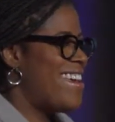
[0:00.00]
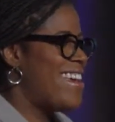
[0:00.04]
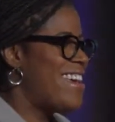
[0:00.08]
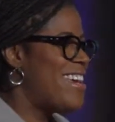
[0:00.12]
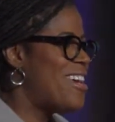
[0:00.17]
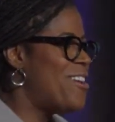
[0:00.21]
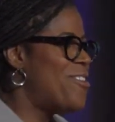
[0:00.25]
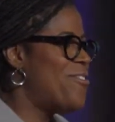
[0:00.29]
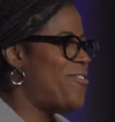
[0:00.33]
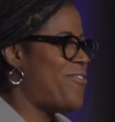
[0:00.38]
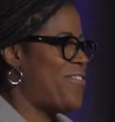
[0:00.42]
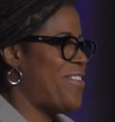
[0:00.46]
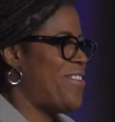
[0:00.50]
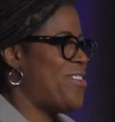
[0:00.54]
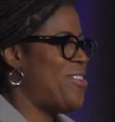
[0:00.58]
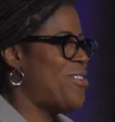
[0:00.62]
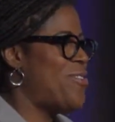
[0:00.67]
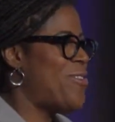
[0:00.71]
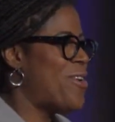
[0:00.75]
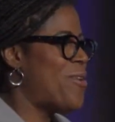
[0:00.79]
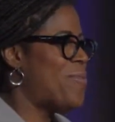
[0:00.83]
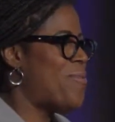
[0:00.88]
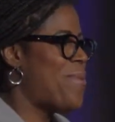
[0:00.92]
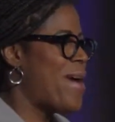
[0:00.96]
If
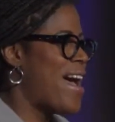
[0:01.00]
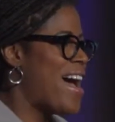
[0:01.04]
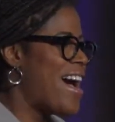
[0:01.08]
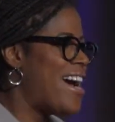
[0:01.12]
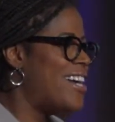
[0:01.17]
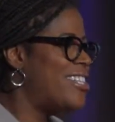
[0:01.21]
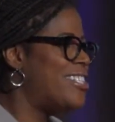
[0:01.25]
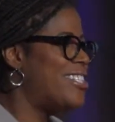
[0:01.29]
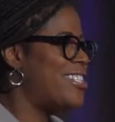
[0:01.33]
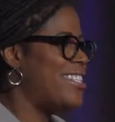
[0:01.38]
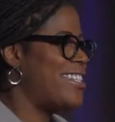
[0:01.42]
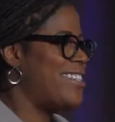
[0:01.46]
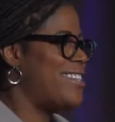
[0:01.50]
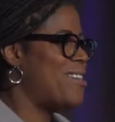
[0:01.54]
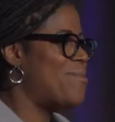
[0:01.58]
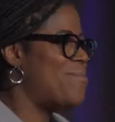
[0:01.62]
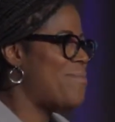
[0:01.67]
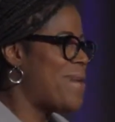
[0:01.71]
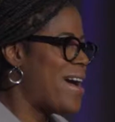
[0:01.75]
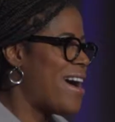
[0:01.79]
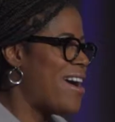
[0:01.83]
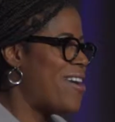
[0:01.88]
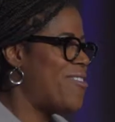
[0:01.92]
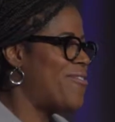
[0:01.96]
you are passionate
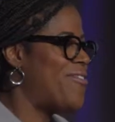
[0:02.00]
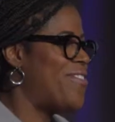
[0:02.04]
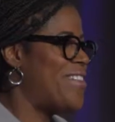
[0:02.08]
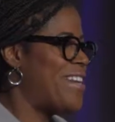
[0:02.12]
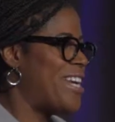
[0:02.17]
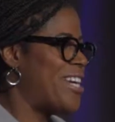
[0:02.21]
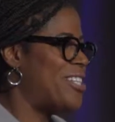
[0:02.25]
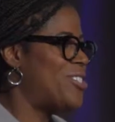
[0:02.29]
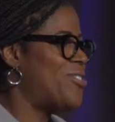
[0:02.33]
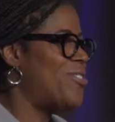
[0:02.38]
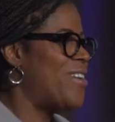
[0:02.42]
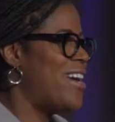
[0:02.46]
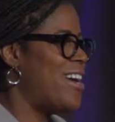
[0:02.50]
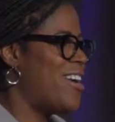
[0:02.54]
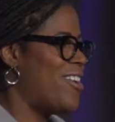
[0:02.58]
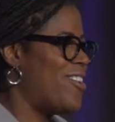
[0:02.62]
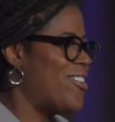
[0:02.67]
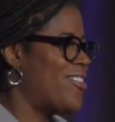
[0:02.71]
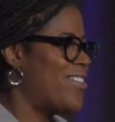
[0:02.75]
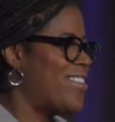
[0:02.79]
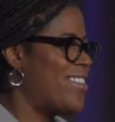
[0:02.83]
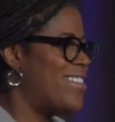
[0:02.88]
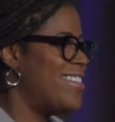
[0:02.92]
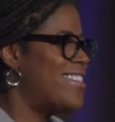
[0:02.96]
about financial
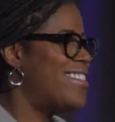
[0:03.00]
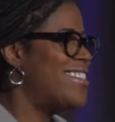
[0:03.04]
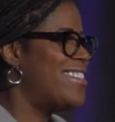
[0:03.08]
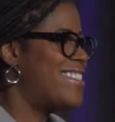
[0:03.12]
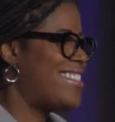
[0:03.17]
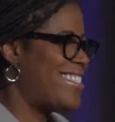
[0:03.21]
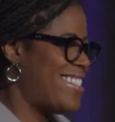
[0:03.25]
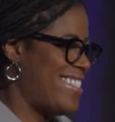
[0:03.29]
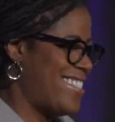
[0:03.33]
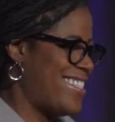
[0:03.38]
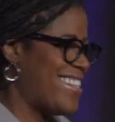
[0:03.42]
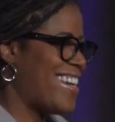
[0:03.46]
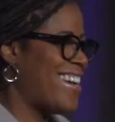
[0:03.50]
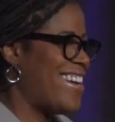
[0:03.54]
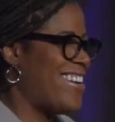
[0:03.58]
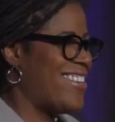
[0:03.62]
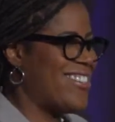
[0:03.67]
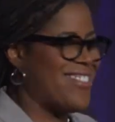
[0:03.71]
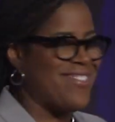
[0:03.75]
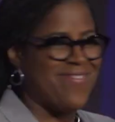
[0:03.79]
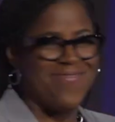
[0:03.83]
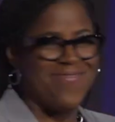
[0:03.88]
health, sit down.